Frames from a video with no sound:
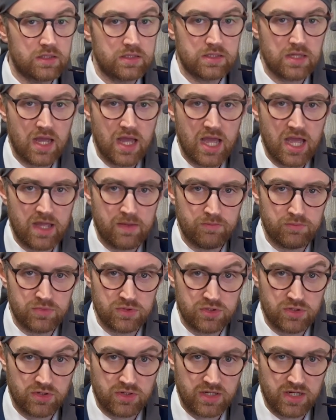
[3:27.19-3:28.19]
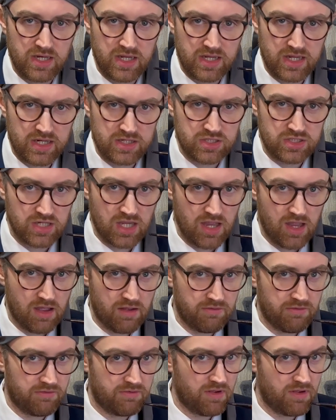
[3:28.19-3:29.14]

times really get tough.